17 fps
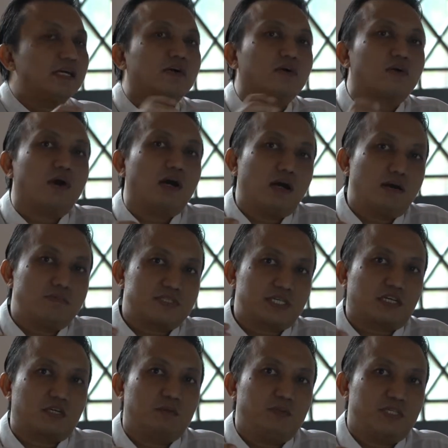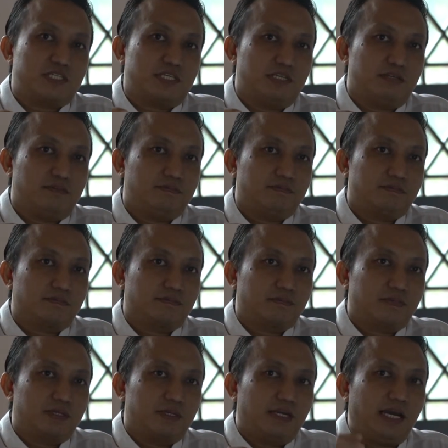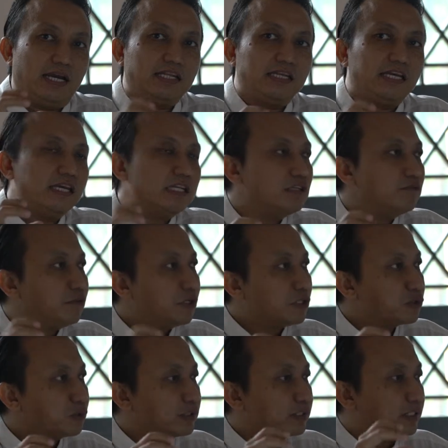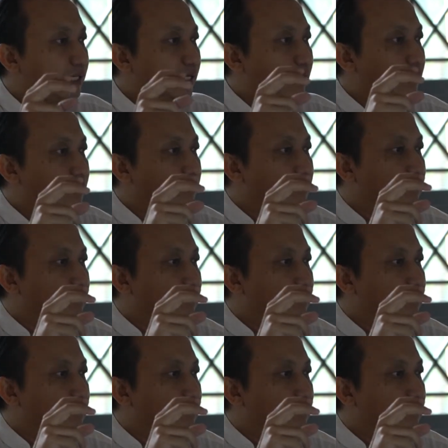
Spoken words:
crimes that committed, any individual that